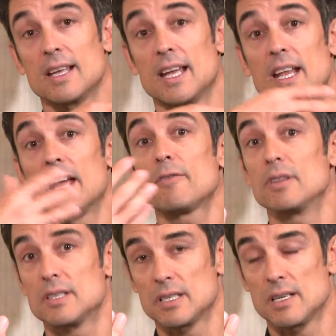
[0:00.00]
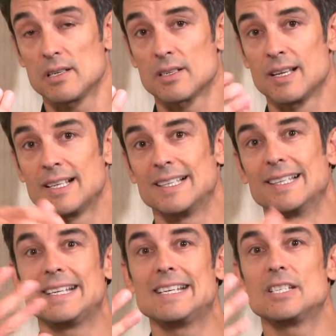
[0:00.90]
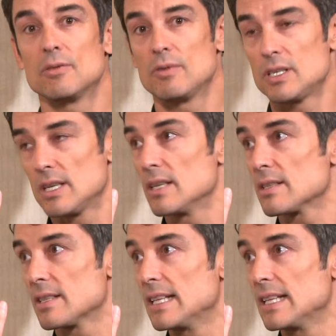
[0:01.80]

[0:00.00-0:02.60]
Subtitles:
And effortlessness lead to richness.